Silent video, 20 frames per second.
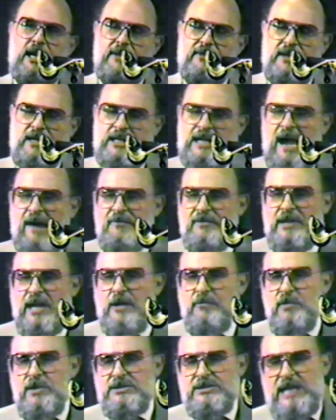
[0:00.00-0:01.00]
the
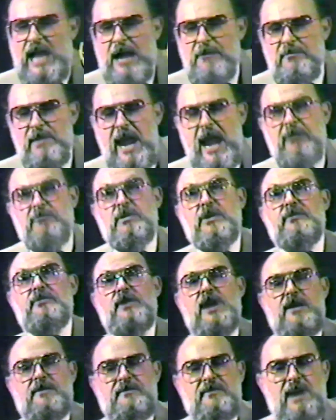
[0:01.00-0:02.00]
covenant which I made with
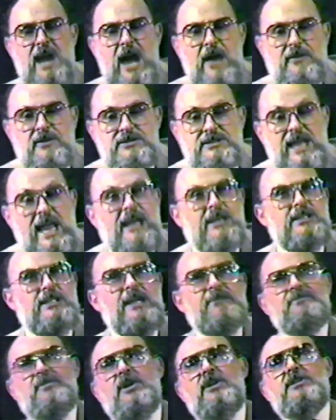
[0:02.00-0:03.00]
their fathers, a
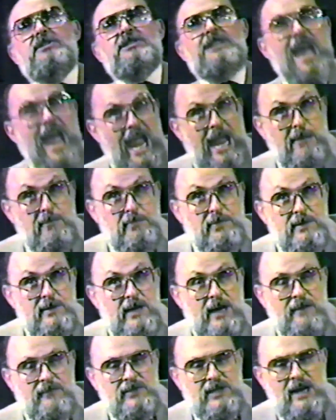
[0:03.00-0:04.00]
different type
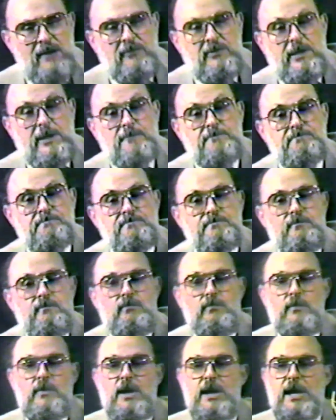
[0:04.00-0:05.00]
of covenant.
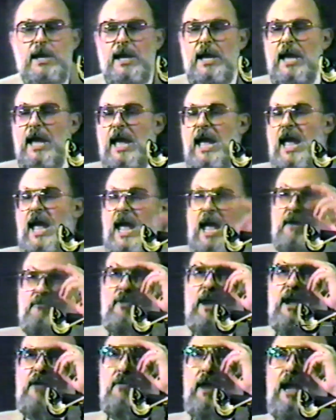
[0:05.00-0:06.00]

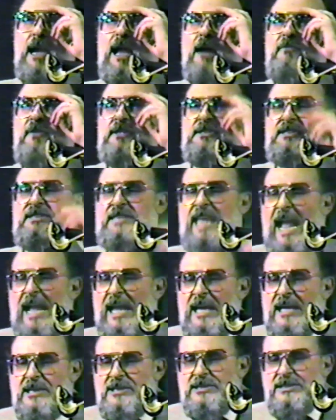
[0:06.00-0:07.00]
We read of a
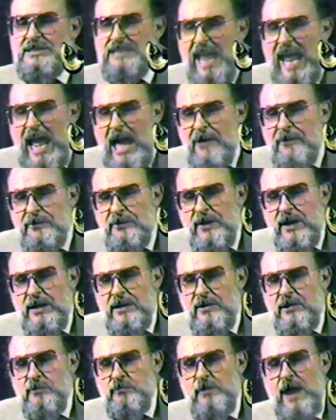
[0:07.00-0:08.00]
second death
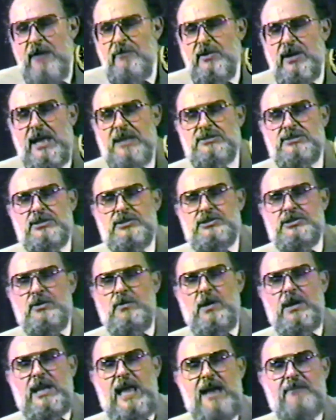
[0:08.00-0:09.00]
in Revelation
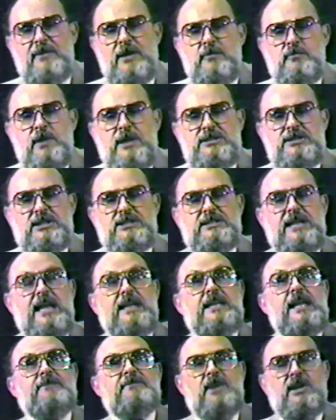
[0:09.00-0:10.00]
2:11, which is
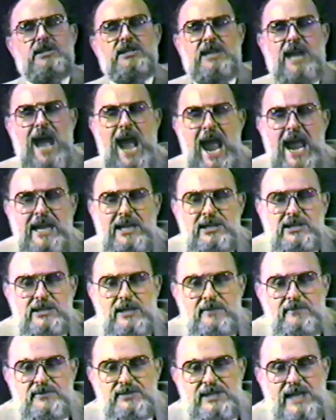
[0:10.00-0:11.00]
a different kind
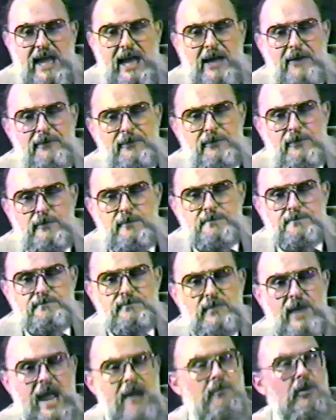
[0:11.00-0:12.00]
of death
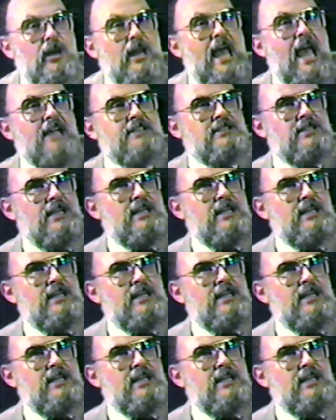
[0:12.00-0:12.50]
everlasting